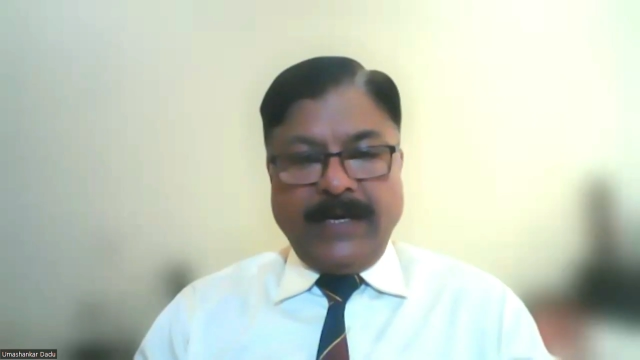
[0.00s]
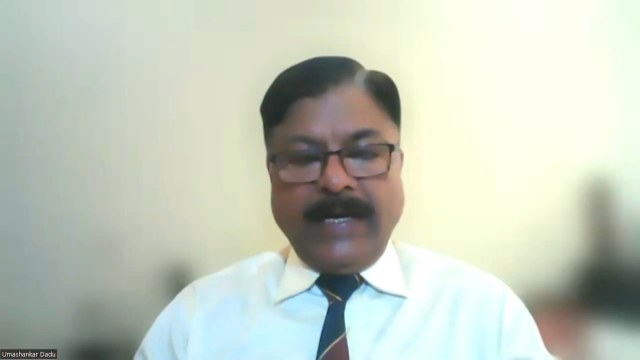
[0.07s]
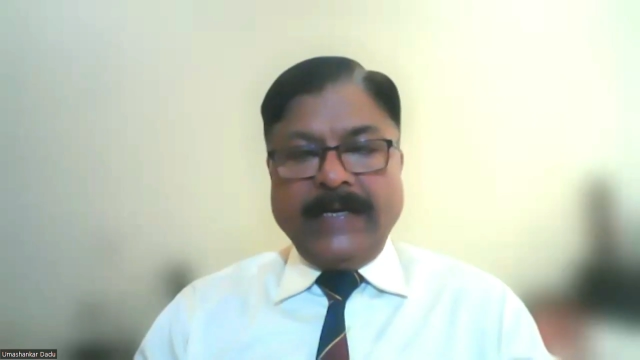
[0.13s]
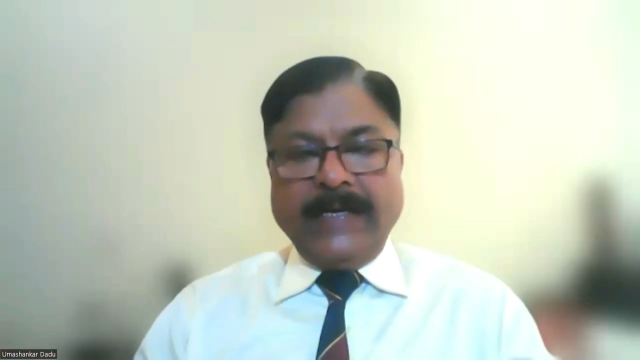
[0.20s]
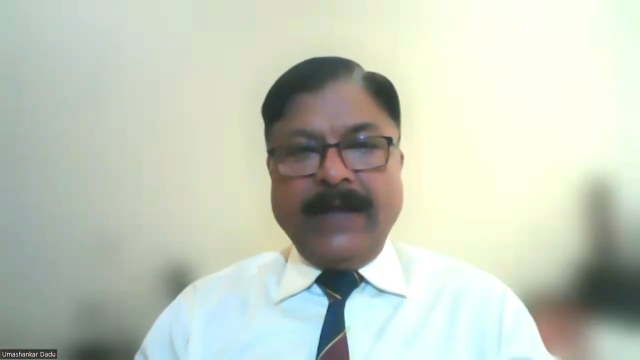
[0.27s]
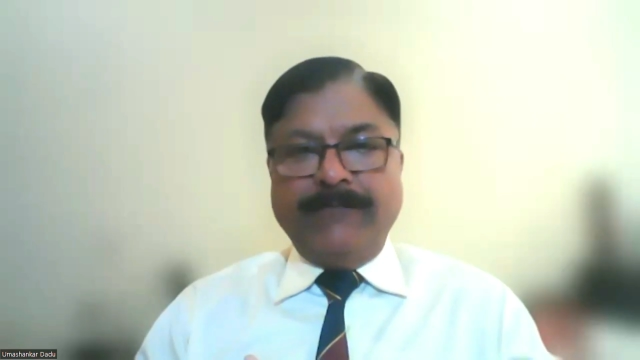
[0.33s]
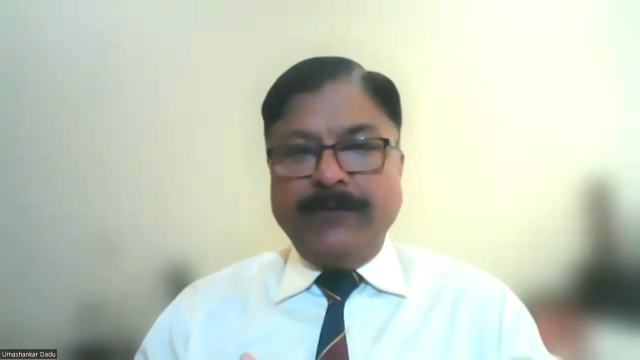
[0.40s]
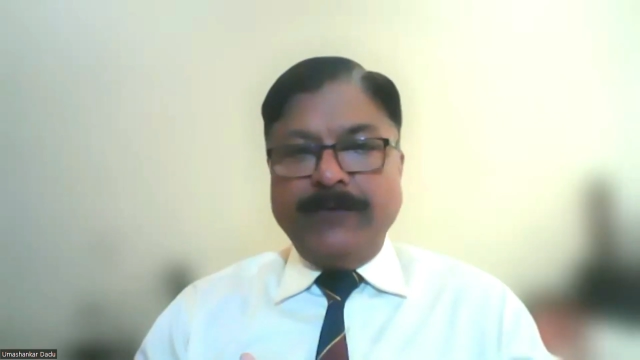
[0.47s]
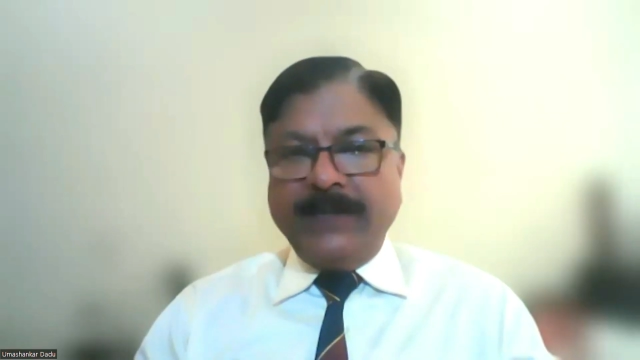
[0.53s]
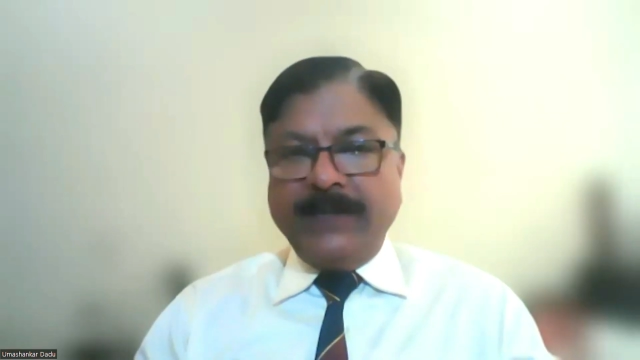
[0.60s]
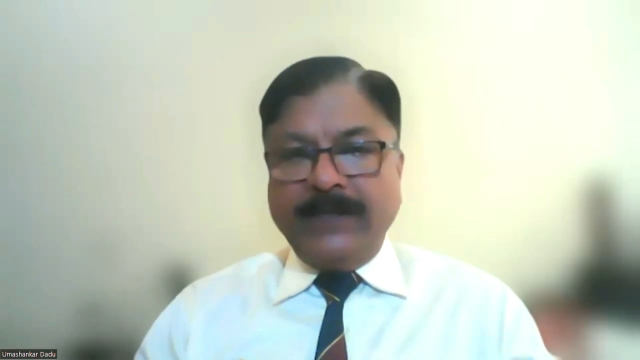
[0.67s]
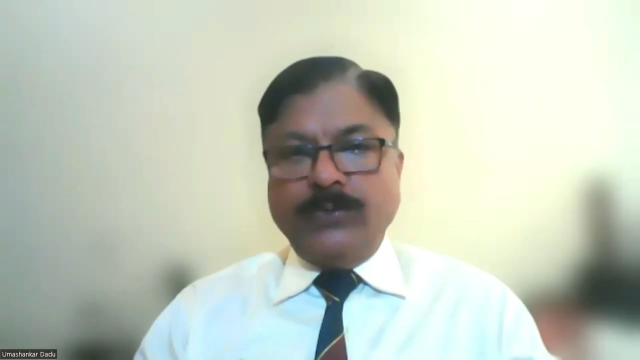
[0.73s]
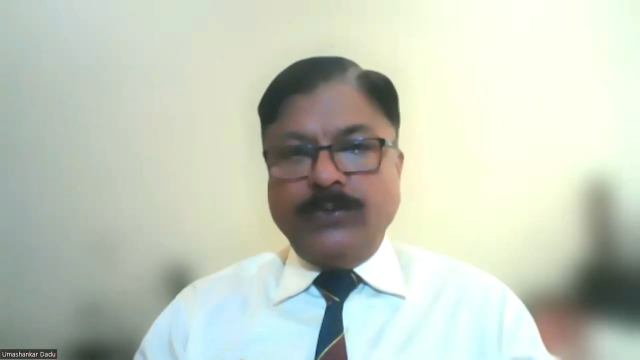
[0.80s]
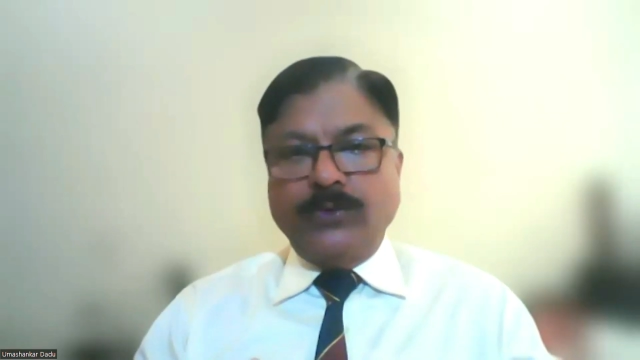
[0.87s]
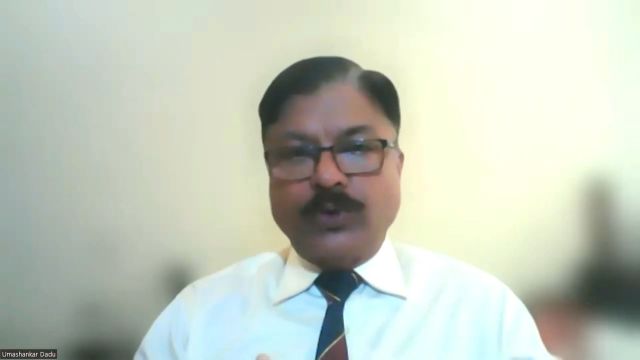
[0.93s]
And
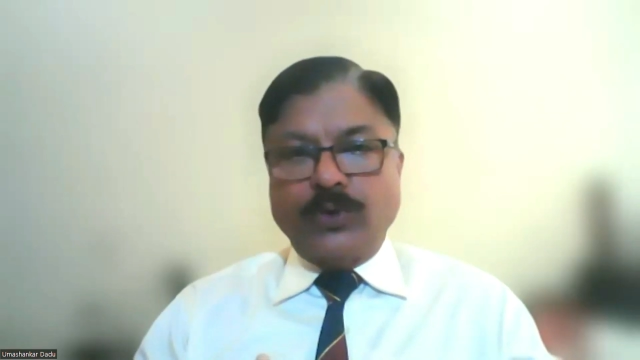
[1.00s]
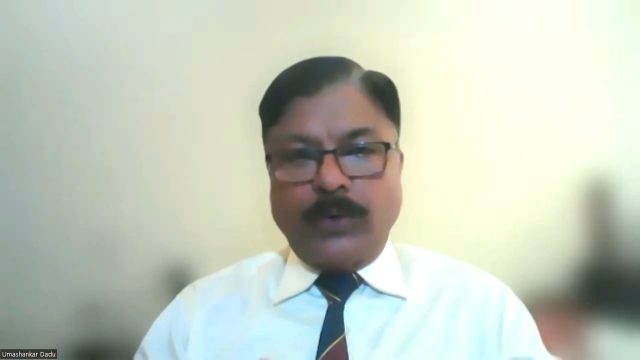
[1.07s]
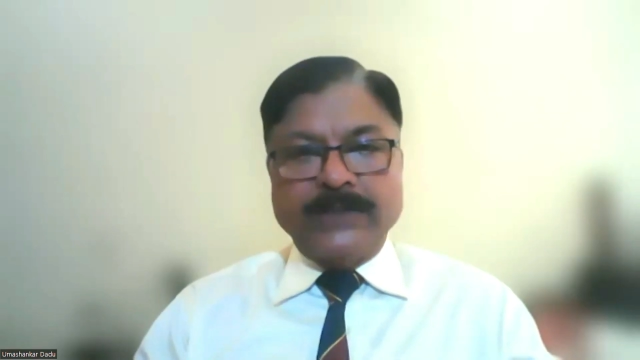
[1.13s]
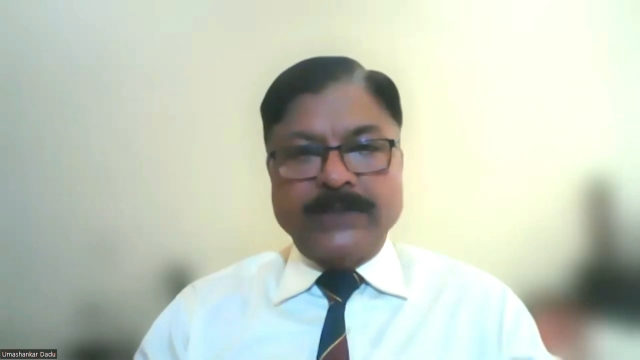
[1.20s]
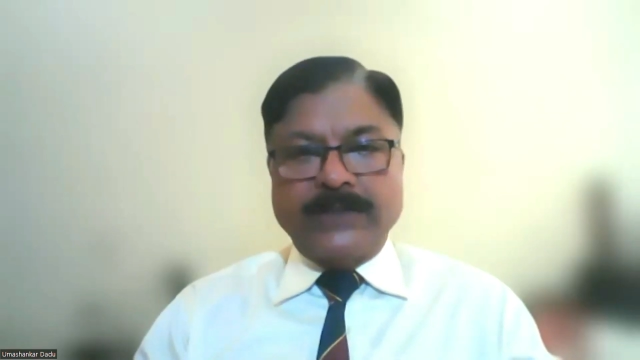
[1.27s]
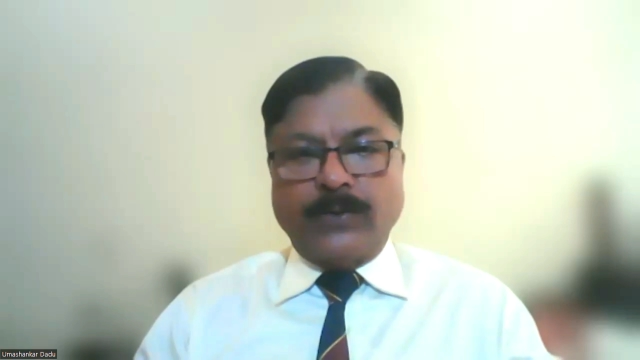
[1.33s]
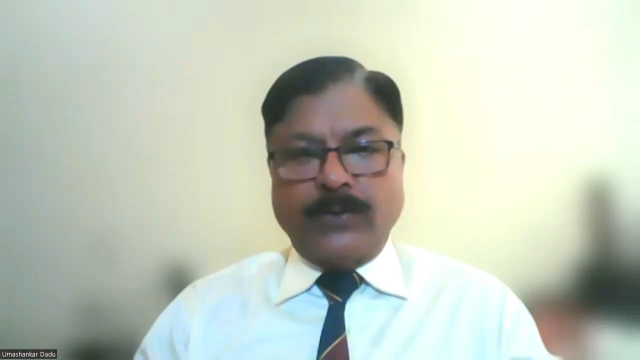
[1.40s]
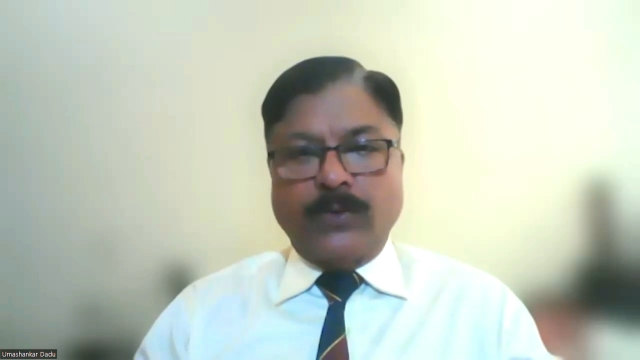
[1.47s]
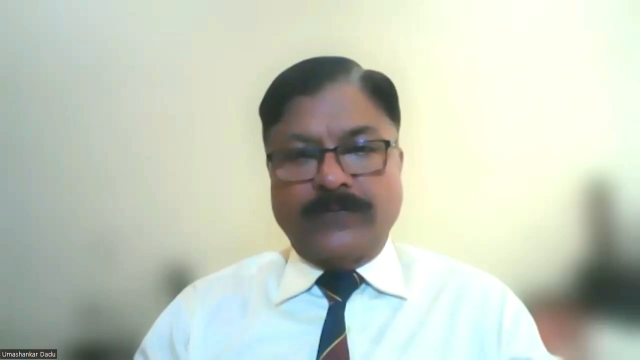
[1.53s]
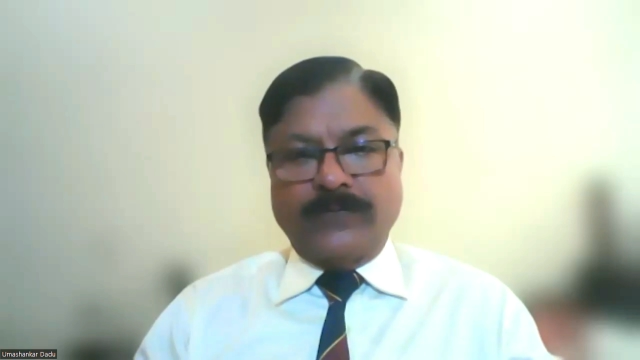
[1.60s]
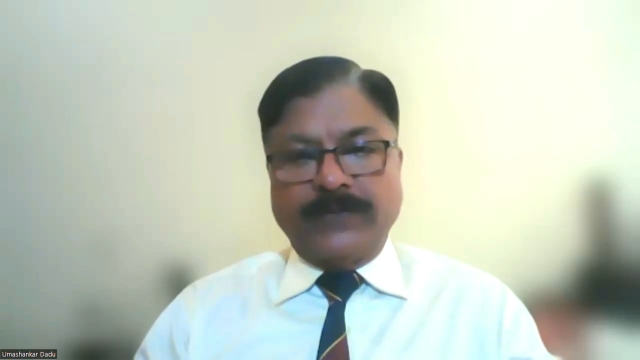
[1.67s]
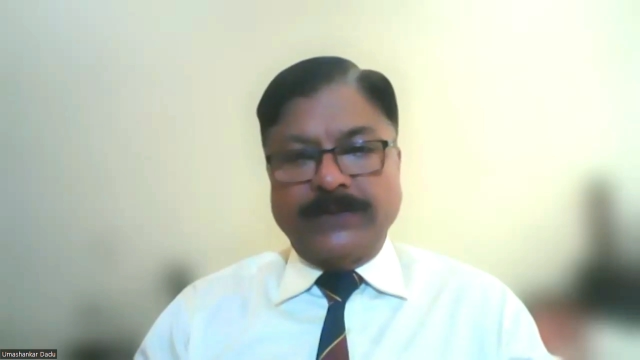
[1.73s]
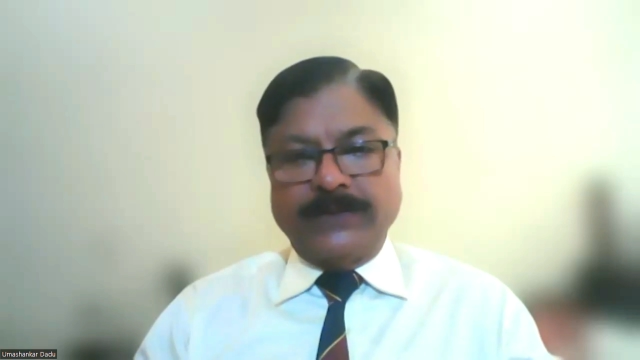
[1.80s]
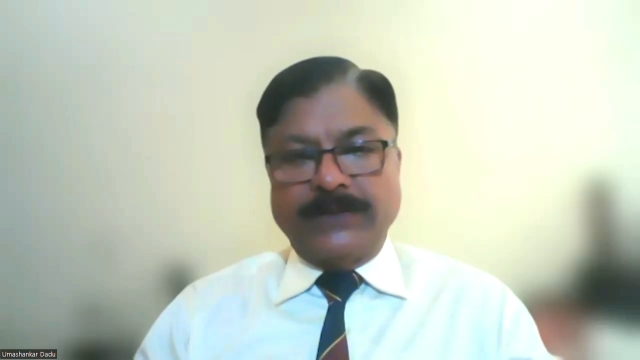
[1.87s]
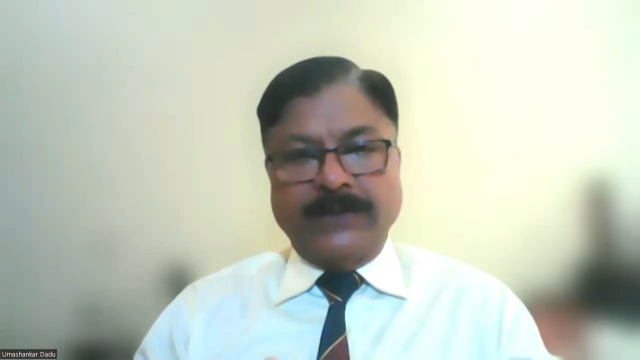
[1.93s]
everybody who joins the Corps
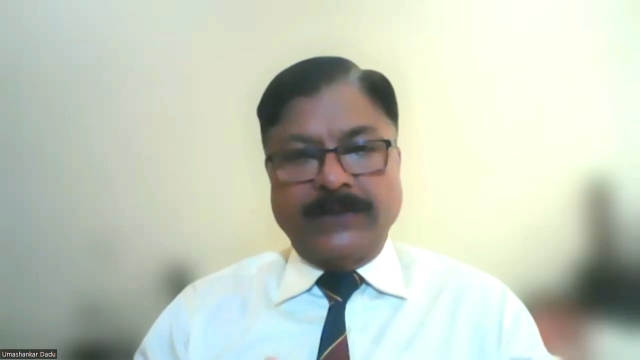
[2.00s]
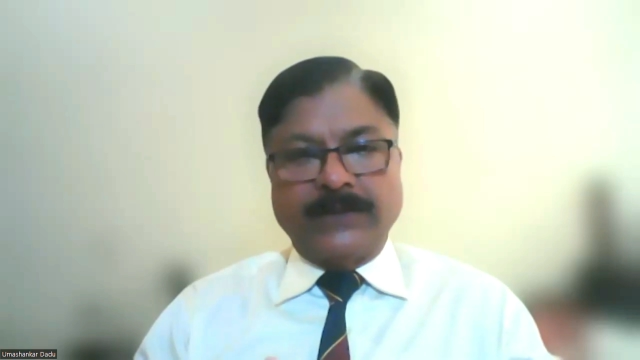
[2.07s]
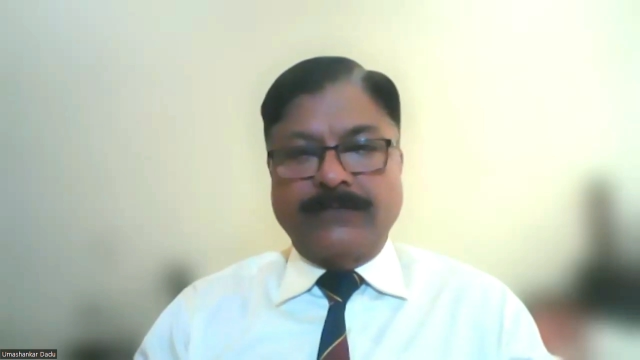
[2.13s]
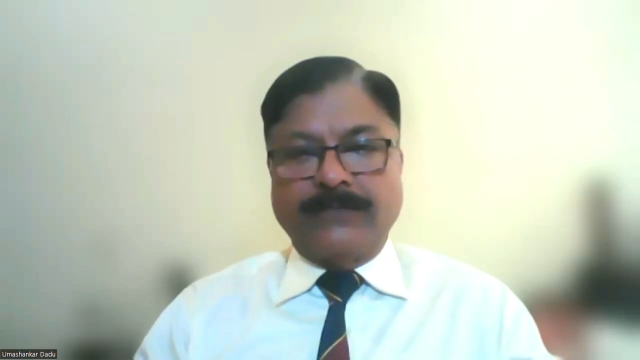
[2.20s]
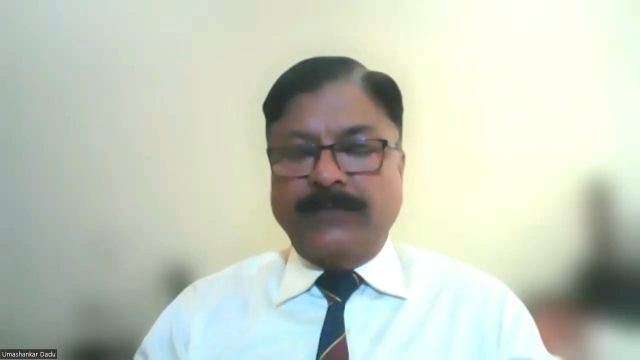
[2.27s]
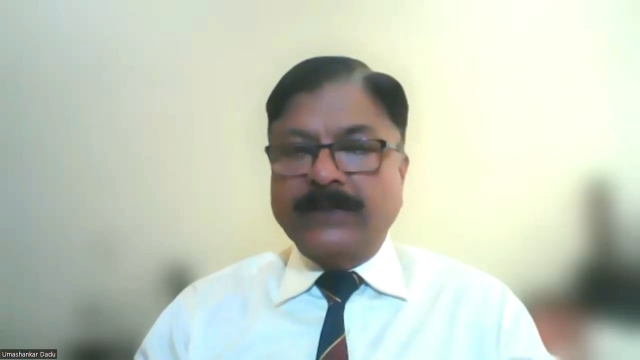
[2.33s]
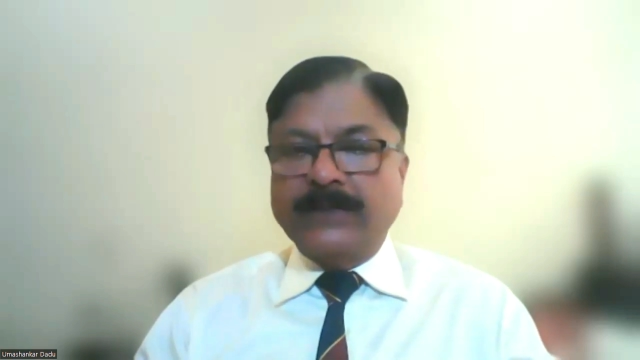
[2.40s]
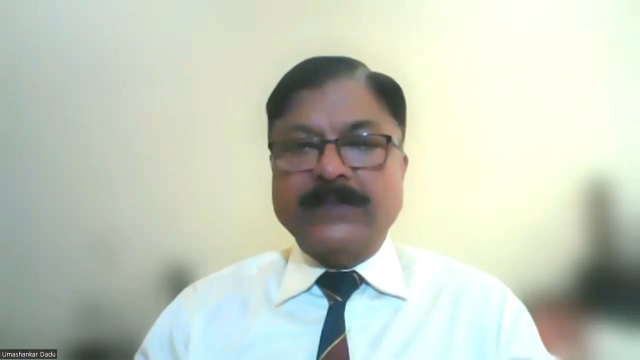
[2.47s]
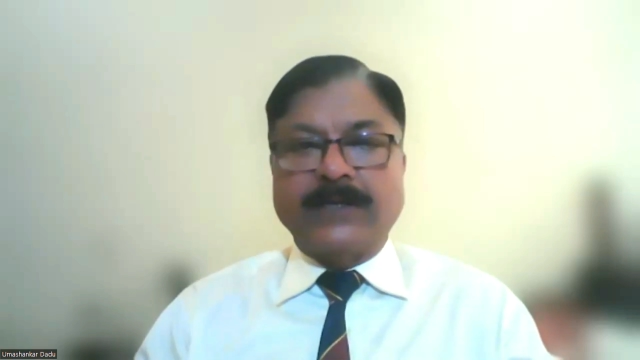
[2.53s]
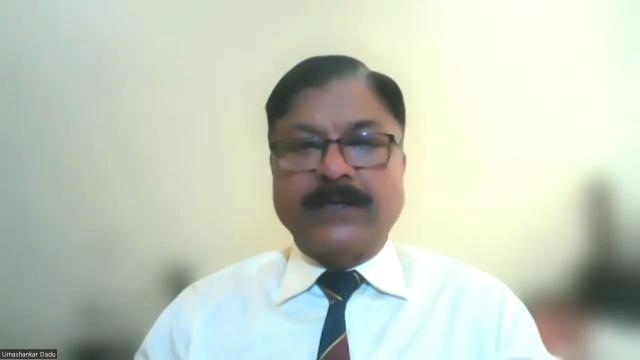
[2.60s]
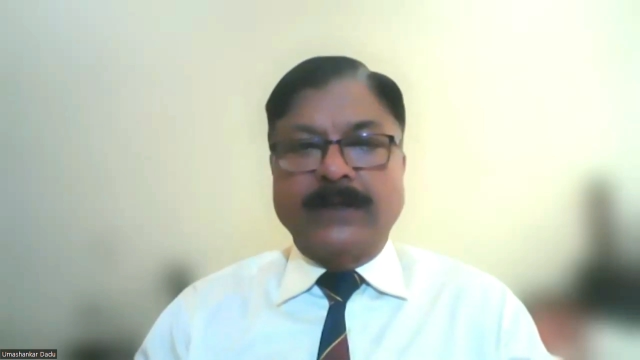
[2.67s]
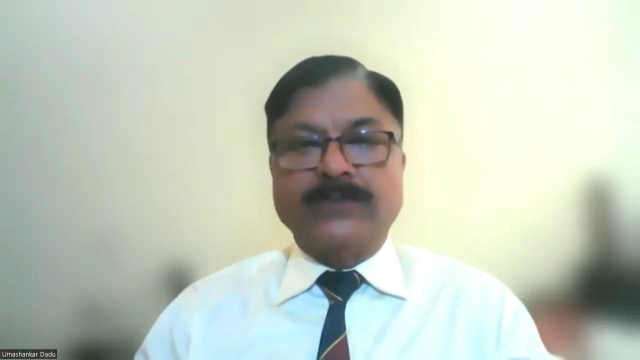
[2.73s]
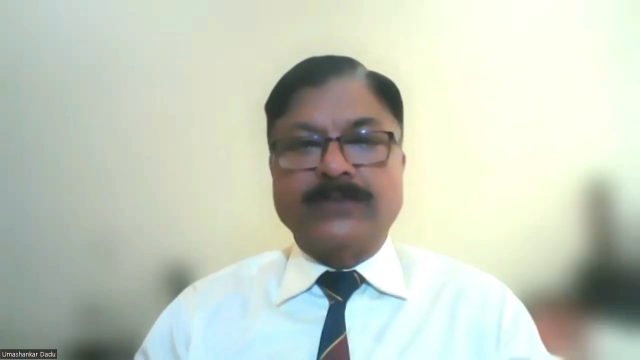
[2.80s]
of Engineers first